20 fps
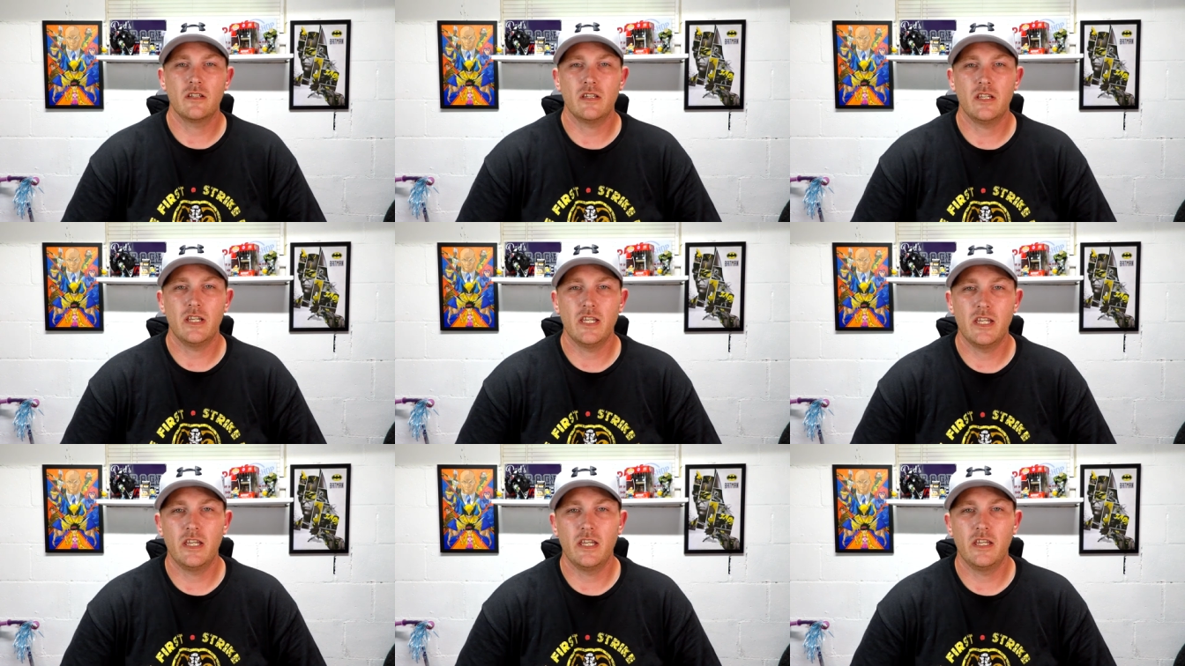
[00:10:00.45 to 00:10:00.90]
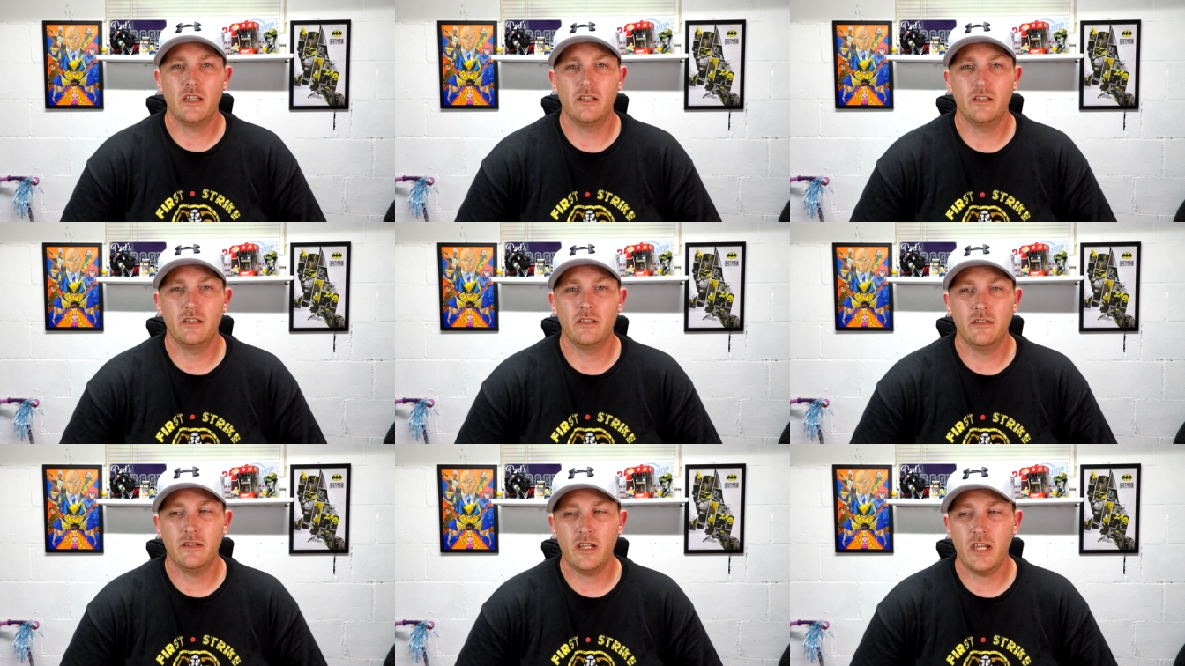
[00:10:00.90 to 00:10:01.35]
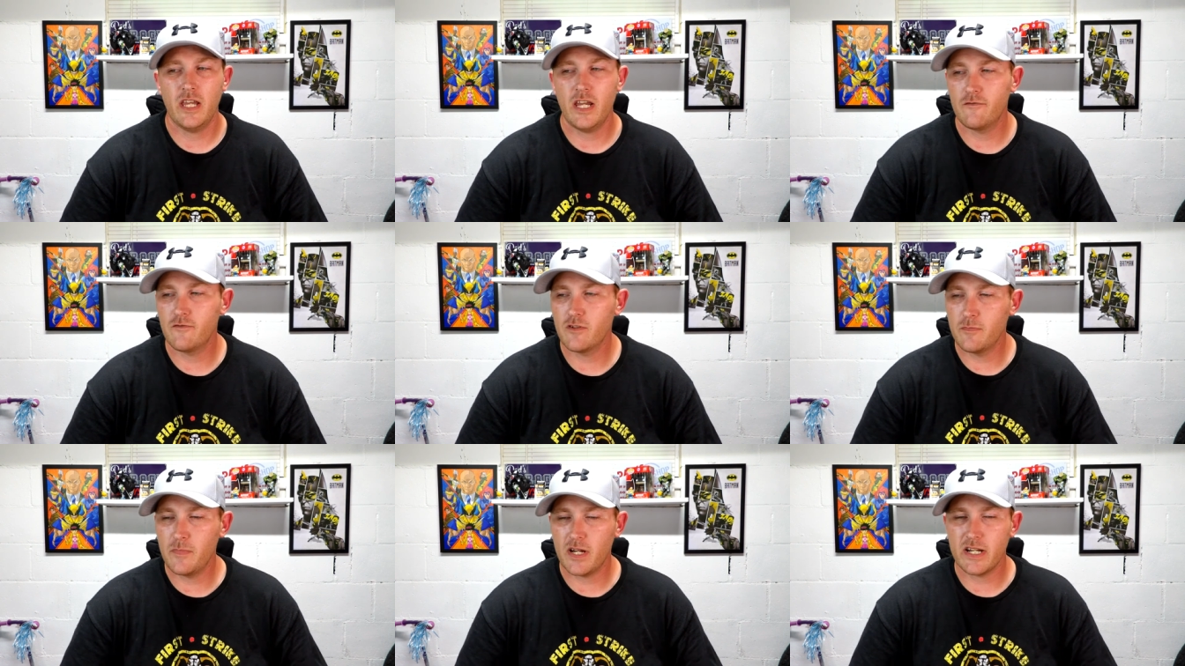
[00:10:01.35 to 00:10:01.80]
and
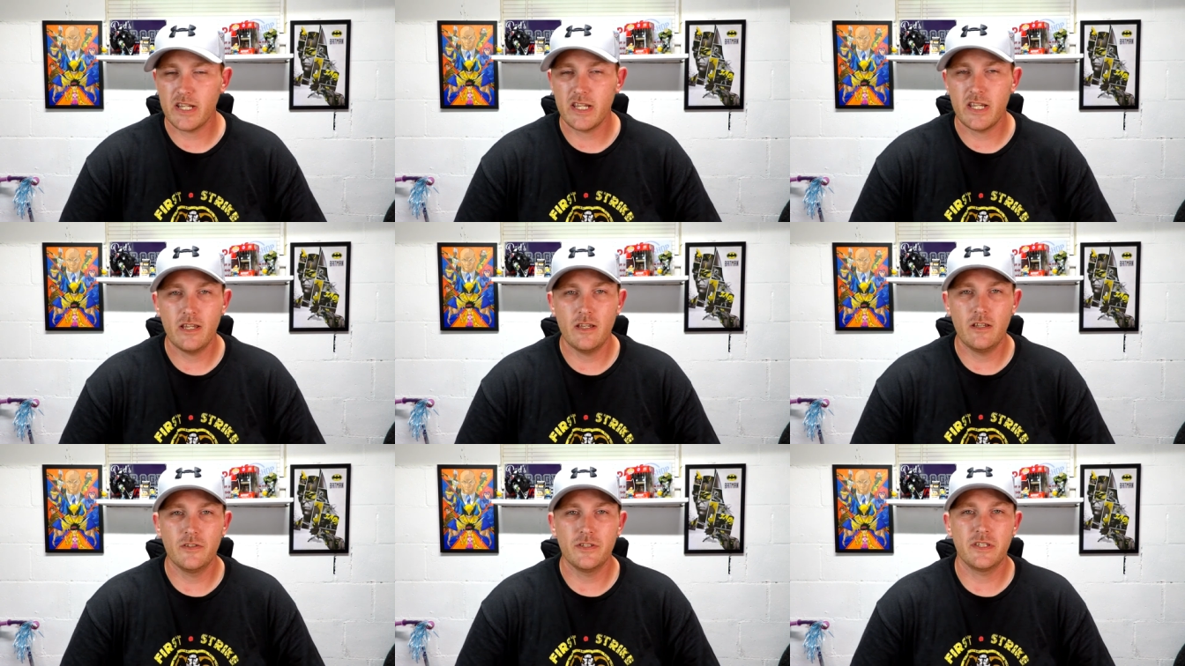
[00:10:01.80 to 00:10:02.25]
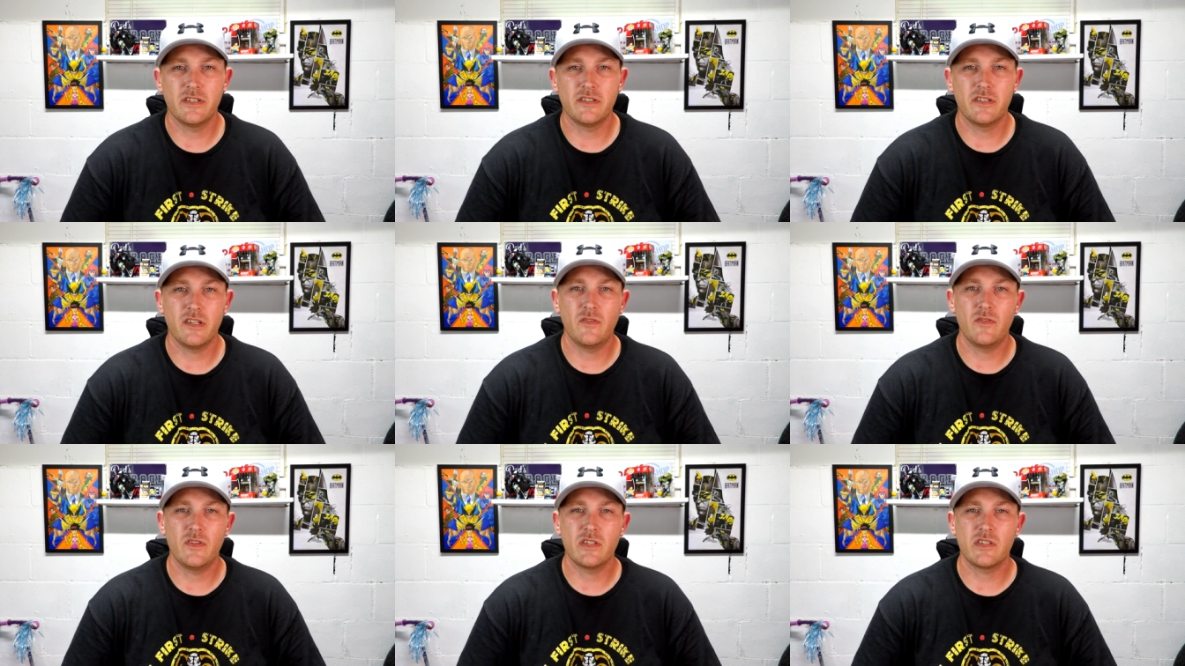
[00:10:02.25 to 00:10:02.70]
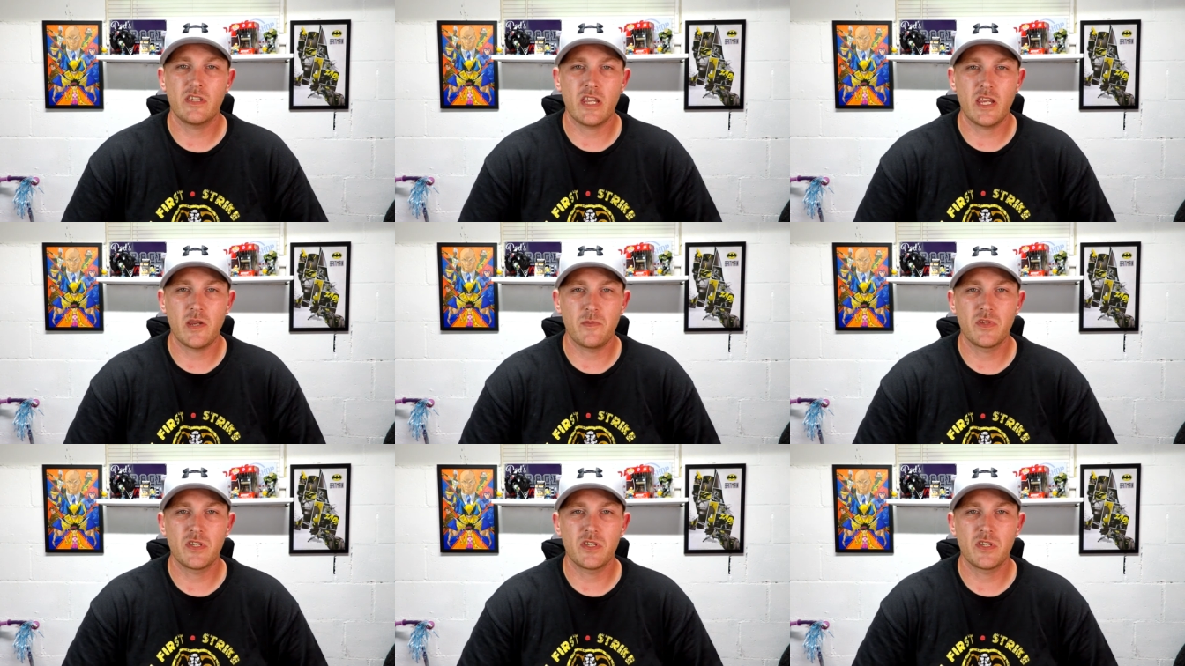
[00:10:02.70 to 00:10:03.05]
everybody else is in the same